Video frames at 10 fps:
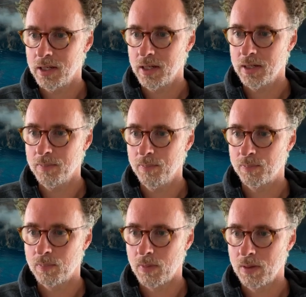
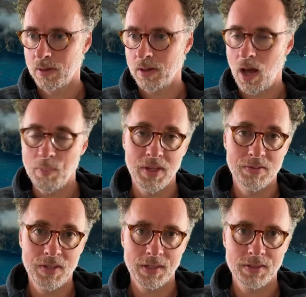copy
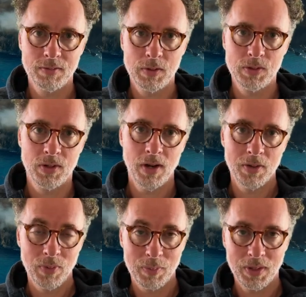of TextDiffuser
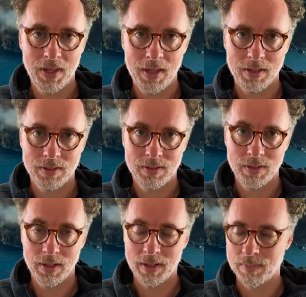on Replicate
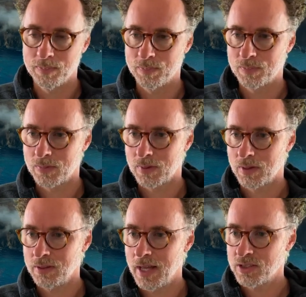
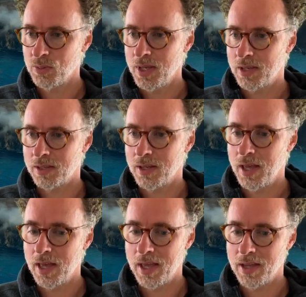last week,
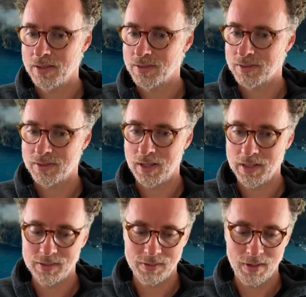and
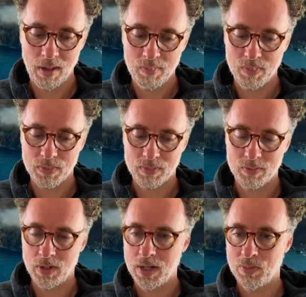it's up
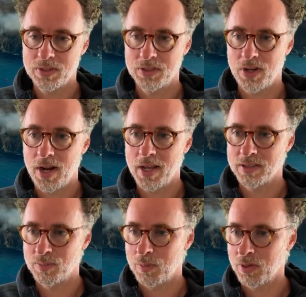for anyone to try.
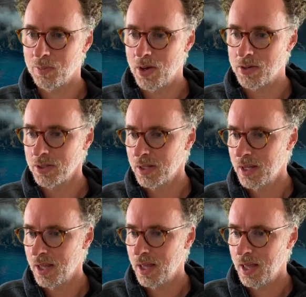It's a public model.
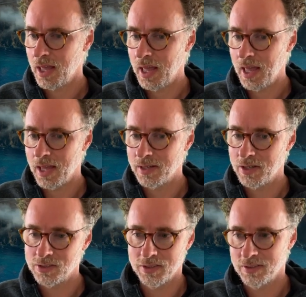And
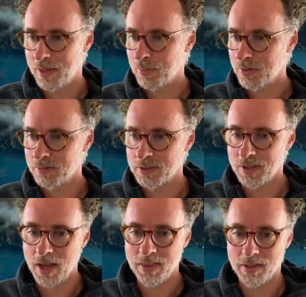here's an example of a
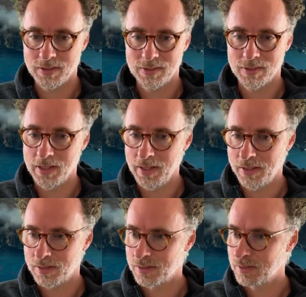sign
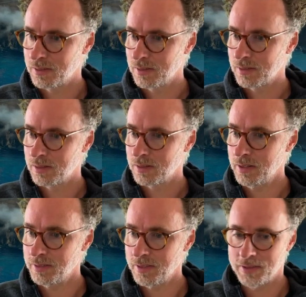
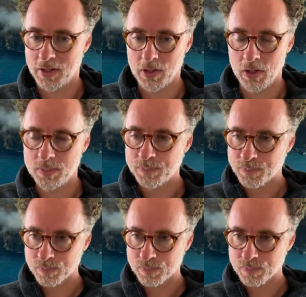that says hello.